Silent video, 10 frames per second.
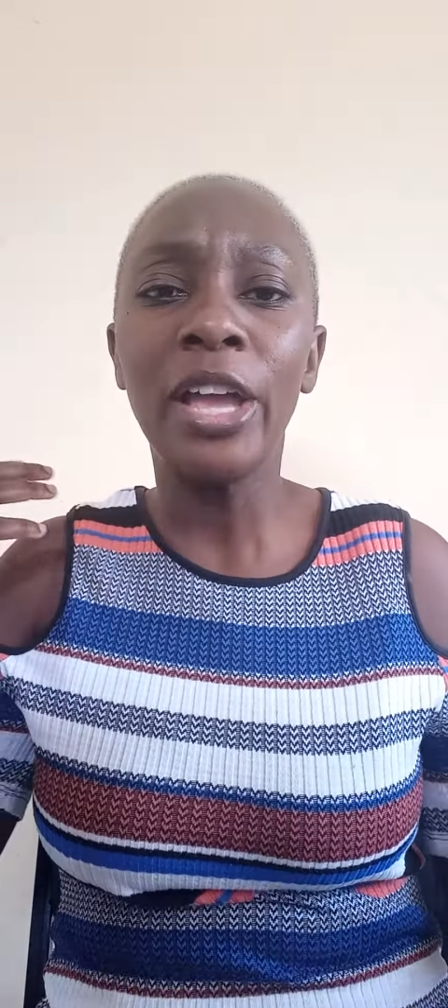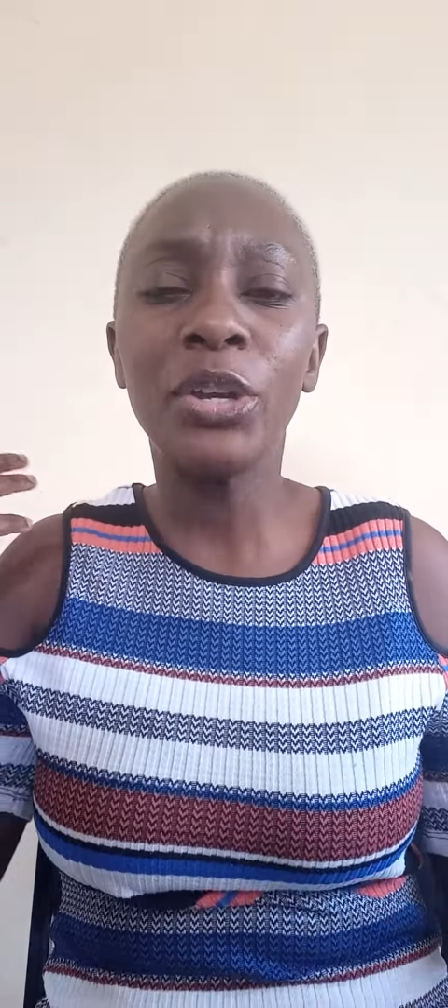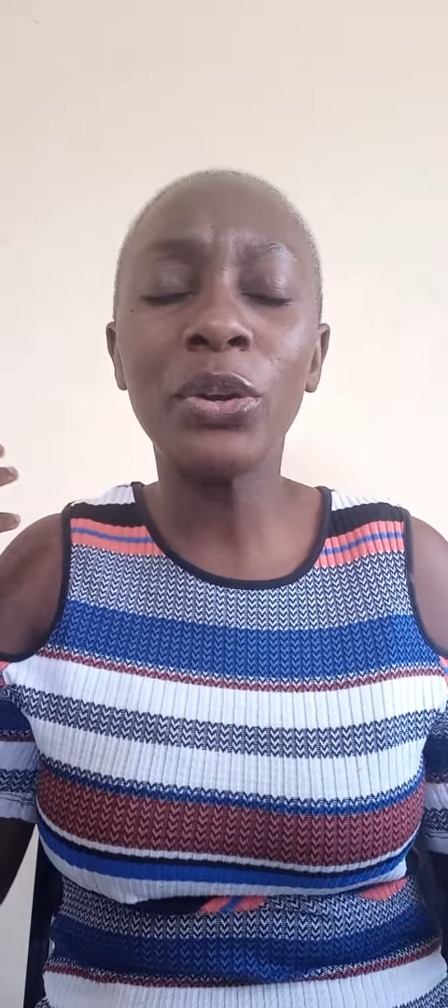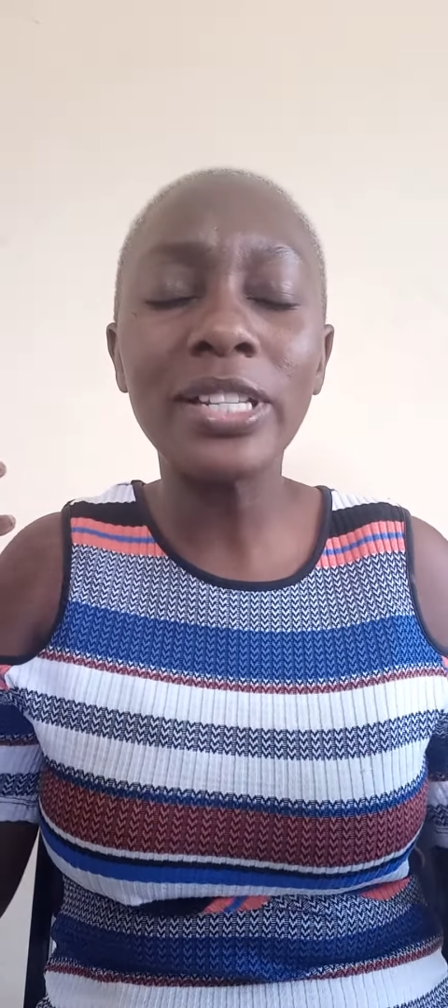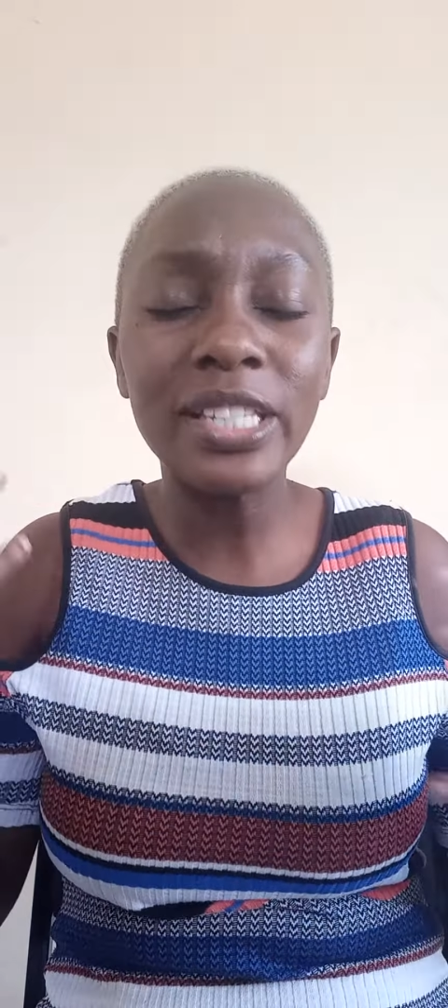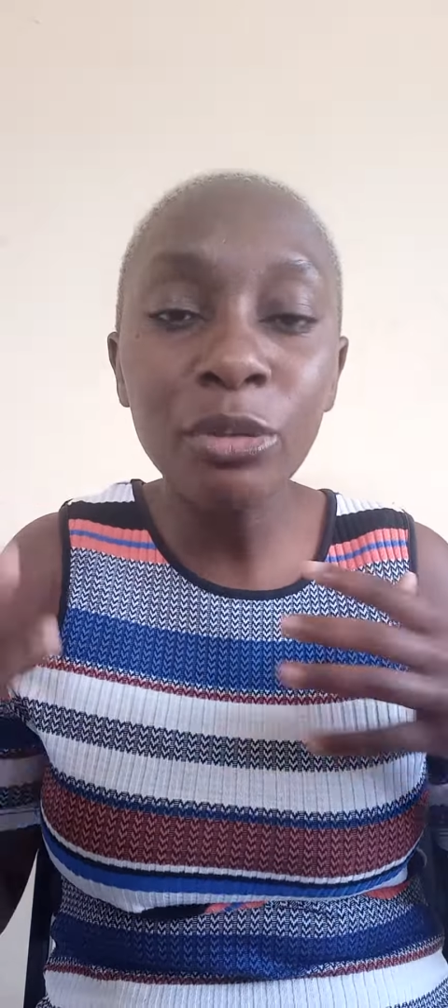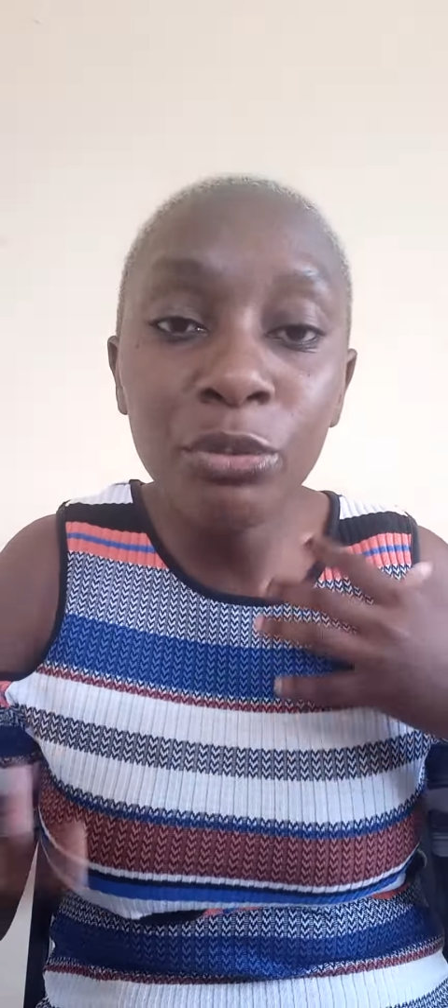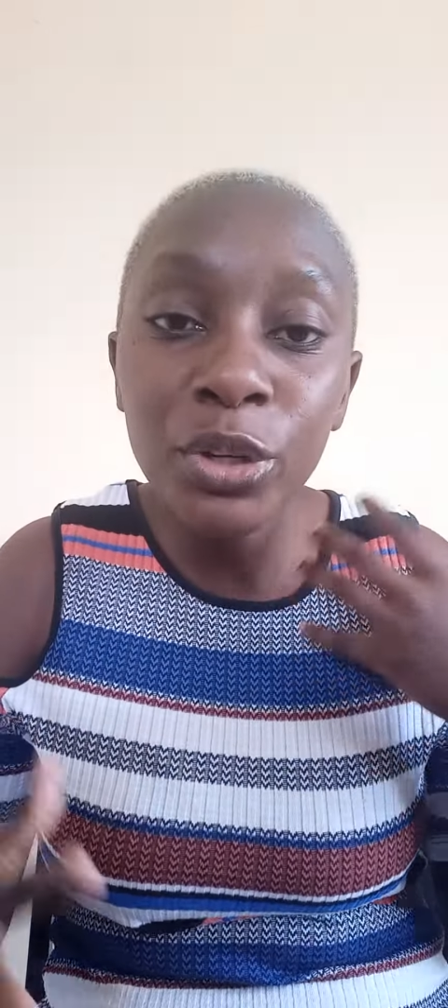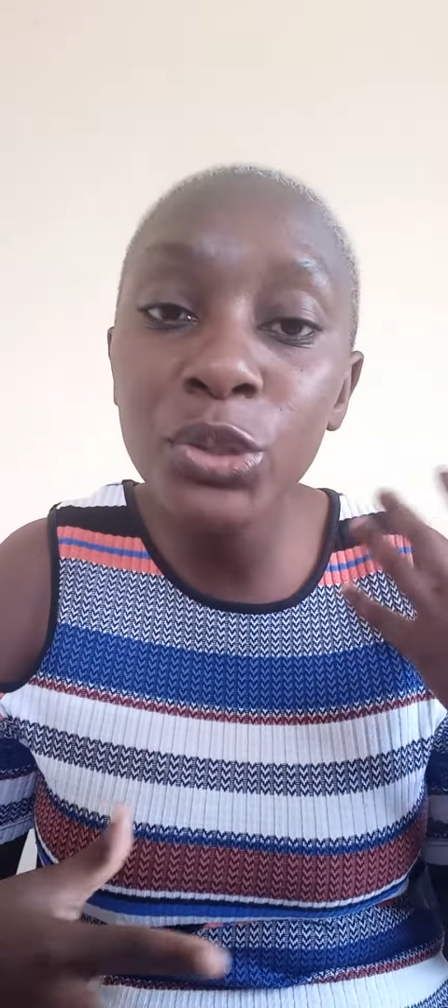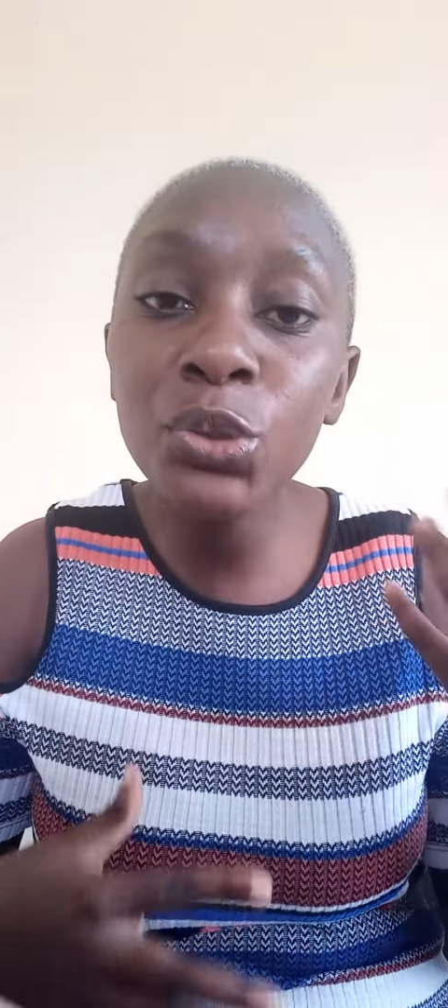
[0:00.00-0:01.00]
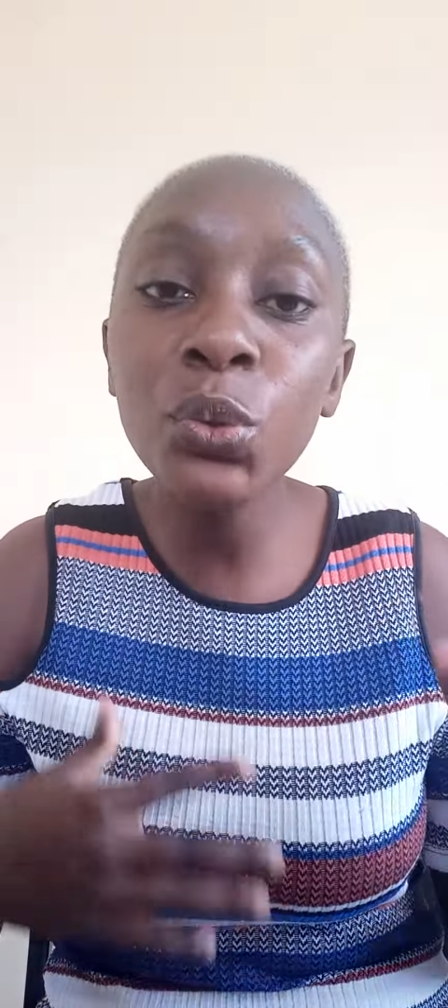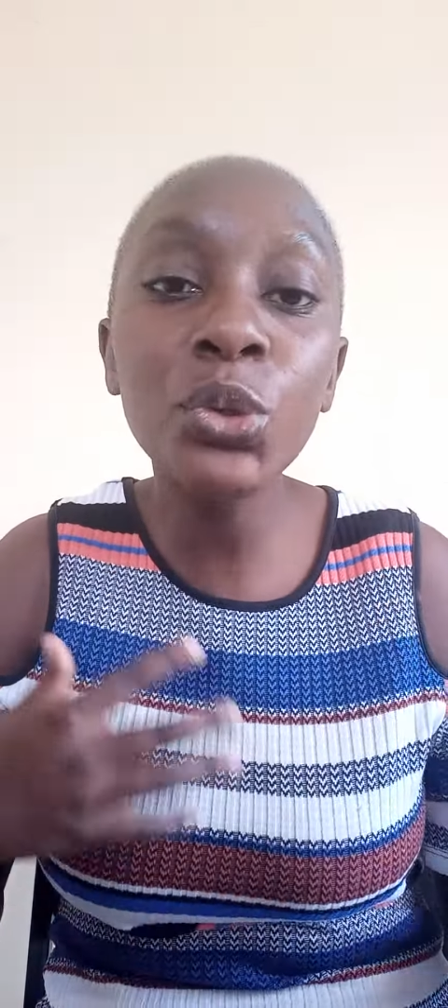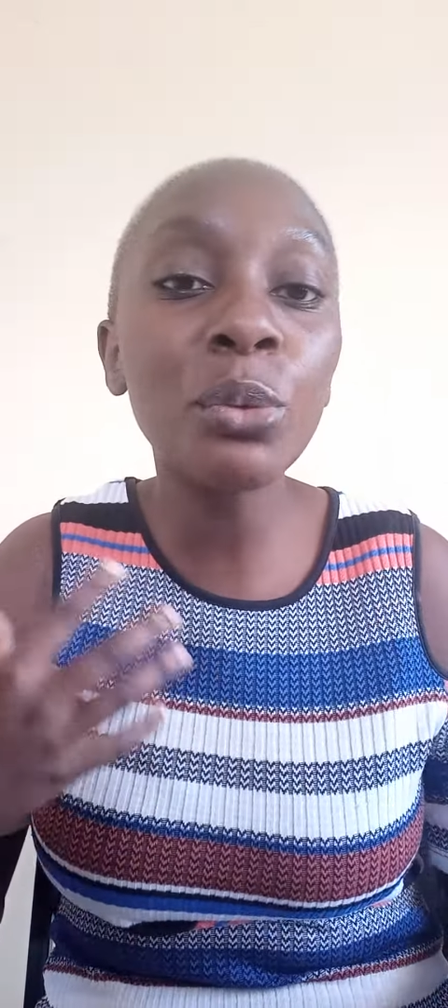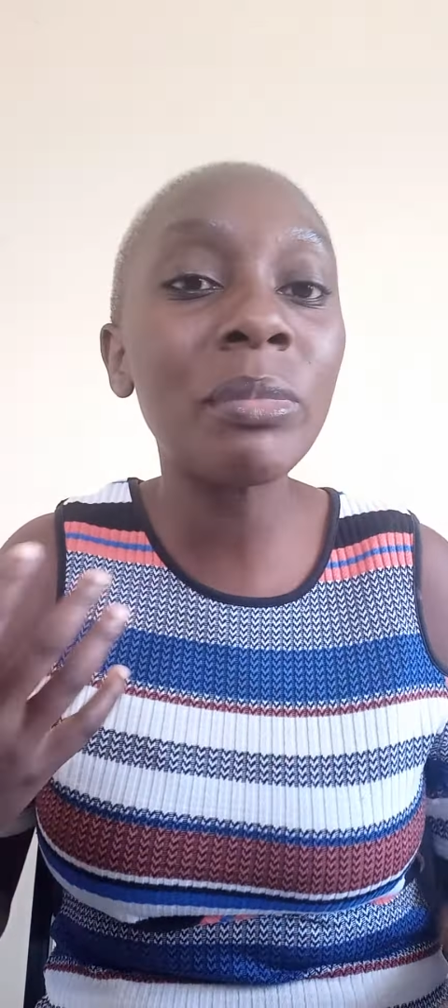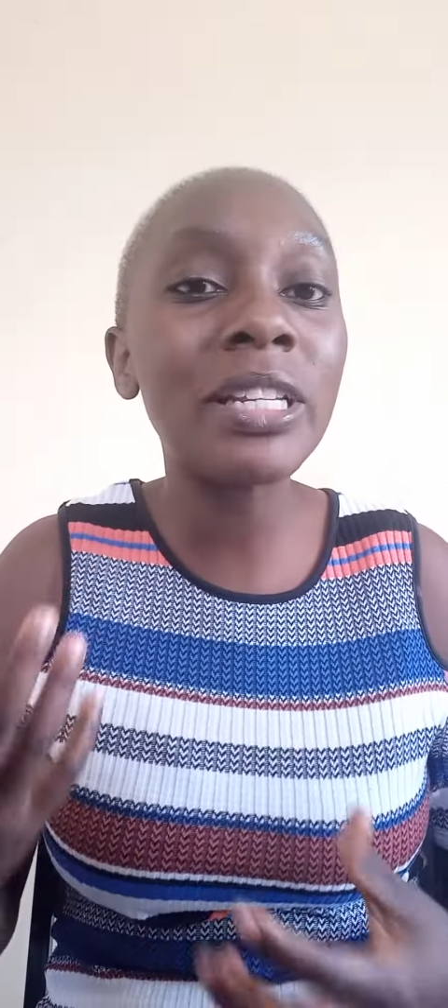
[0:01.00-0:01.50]
you know, different
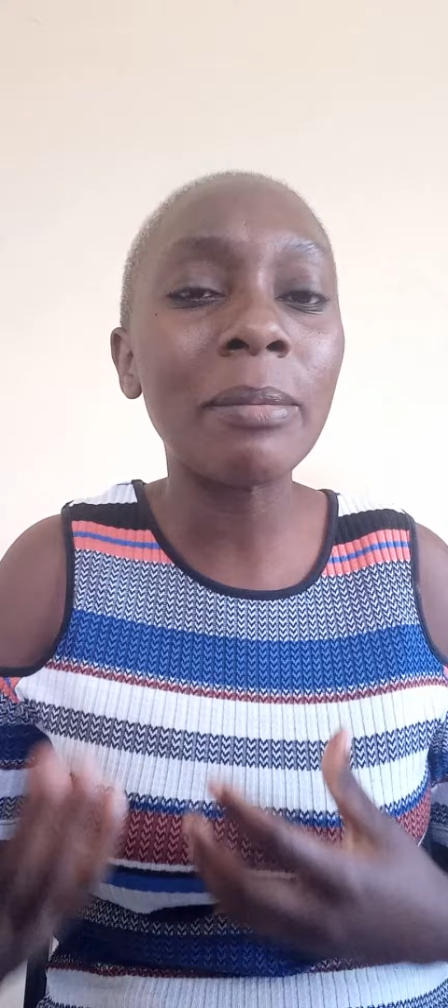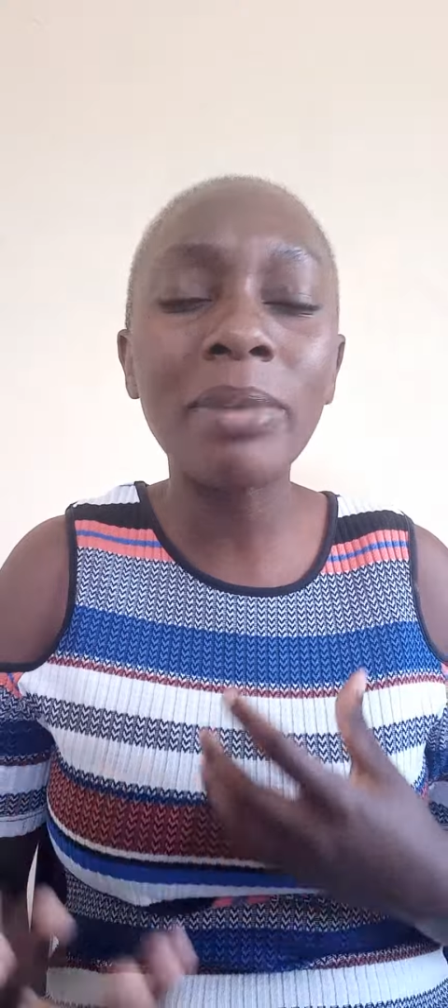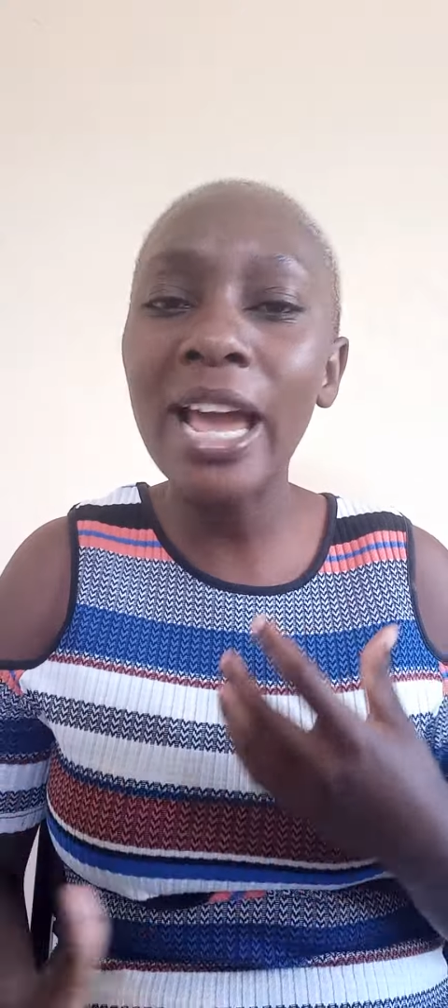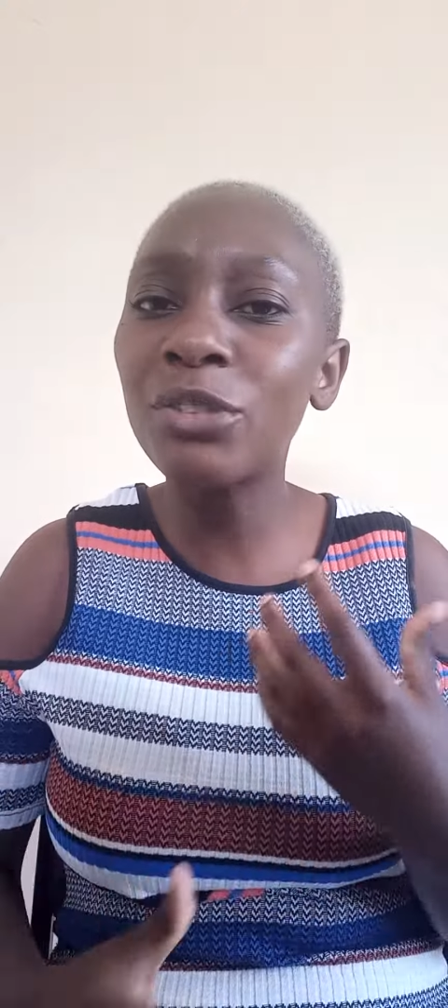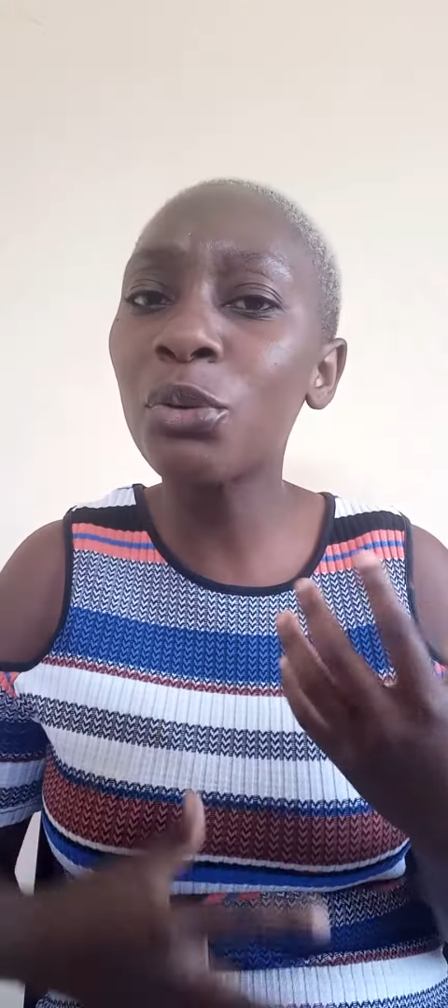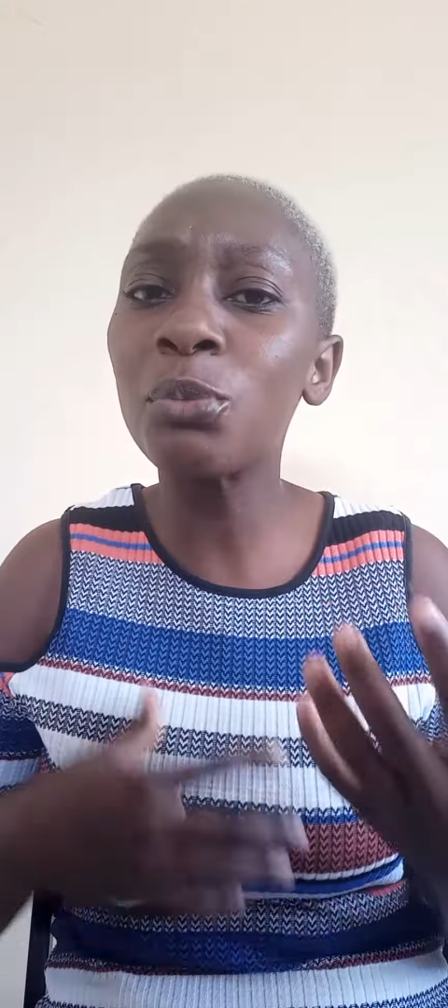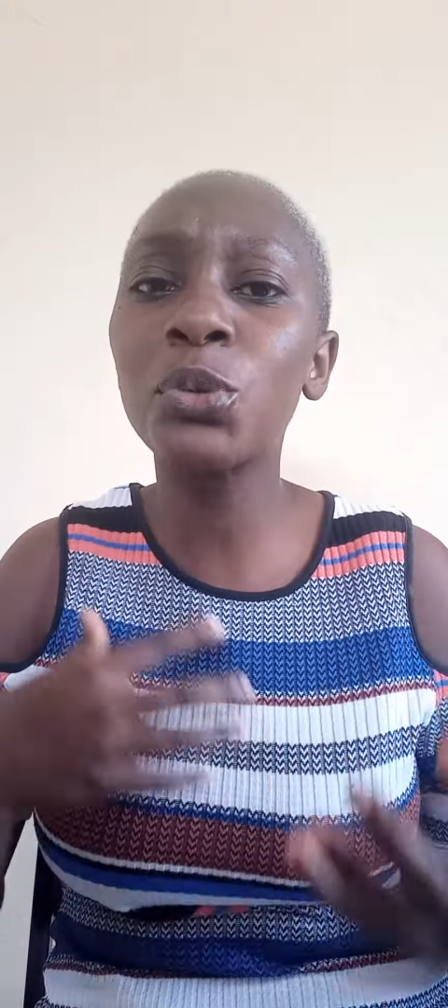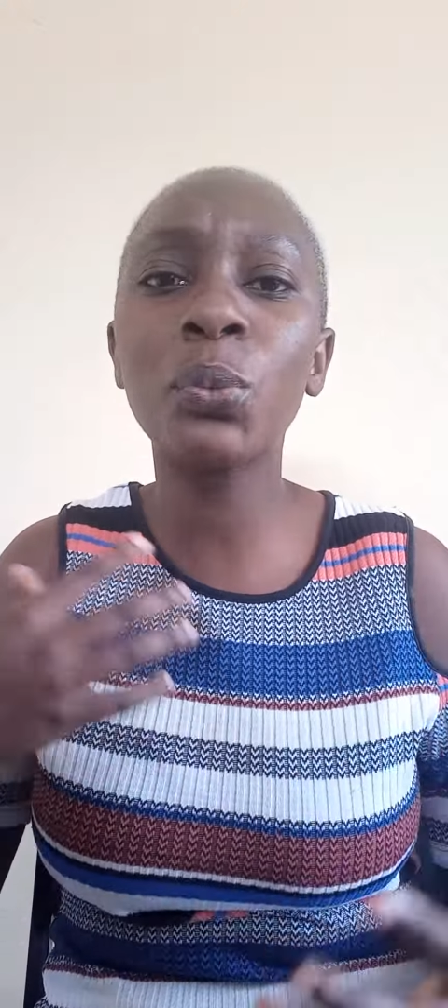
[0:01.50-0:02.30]
social media platforms,